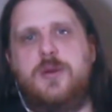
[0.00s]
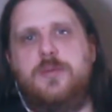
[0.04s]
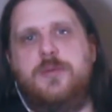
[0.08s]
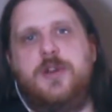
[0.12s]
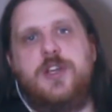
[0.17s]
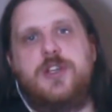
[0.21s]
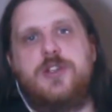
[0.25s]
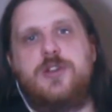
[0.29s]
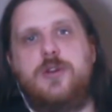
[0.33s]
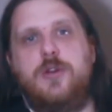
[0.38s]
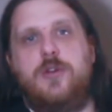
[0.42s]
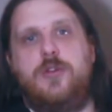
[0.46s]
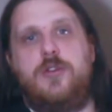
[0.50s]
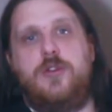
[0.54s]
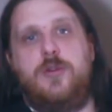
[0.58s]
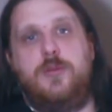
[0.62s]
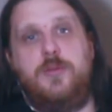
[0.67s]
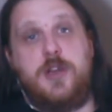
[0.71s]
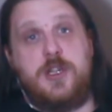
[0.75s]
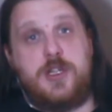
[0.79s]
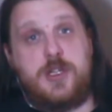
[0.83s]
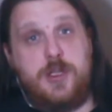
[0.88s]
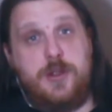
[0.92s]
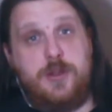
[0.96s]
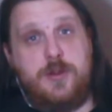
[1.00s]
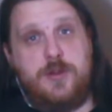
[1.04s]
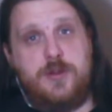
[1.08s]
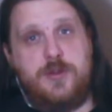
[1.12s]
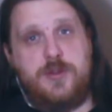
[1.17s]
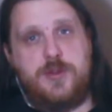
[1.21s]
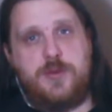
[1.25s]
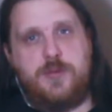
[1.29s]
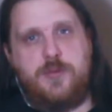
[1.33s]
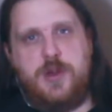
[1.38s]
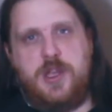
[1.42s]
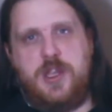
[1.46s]
I'll make sure to mention
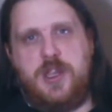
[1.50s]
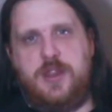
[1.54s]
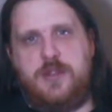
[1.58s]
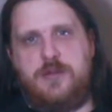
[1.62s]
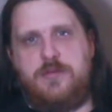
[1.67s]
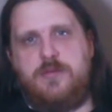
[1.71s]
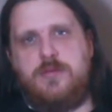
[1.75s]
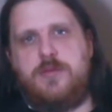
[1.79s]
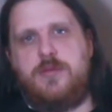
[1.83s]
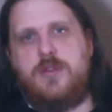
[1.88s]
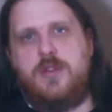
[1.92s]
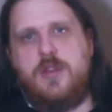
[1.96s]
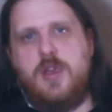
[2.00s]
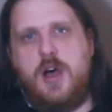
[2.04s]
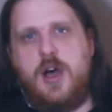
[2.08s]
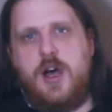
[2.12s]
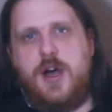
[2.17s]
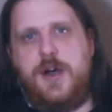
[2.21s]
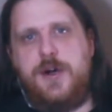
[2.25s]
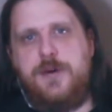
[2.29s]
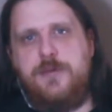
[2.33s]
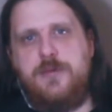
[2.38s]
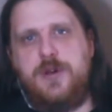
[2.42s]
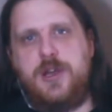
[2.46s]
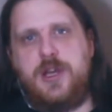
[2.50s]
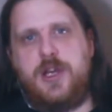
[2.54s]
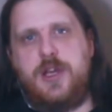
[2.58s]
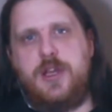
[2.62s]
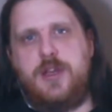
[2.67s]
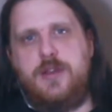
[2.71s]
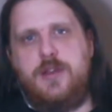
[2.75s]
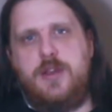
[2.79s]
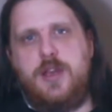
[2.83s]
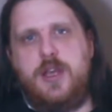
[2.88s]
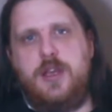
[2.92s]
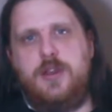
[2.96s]
those when
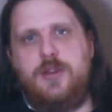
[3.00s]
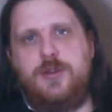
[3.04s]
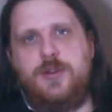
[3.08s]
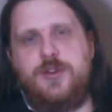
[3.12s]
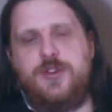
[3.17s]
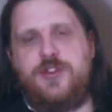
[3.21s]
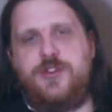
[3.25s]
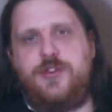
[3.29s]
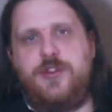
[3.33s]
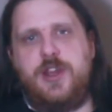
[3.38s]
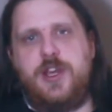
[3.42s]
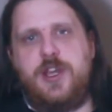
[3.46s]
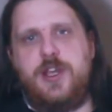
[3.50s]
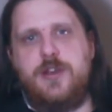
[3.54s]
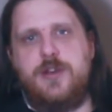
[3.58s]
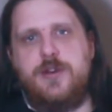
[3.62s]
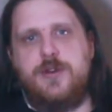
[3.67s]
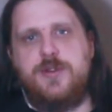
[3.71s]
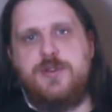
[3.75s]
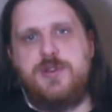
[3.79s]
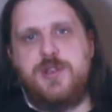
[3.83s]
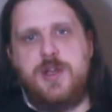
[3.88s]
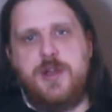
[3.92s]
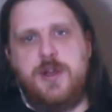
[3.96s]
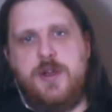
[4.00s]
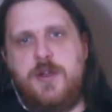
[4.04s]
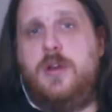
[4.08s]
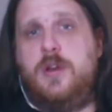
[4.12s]
I hit those videos.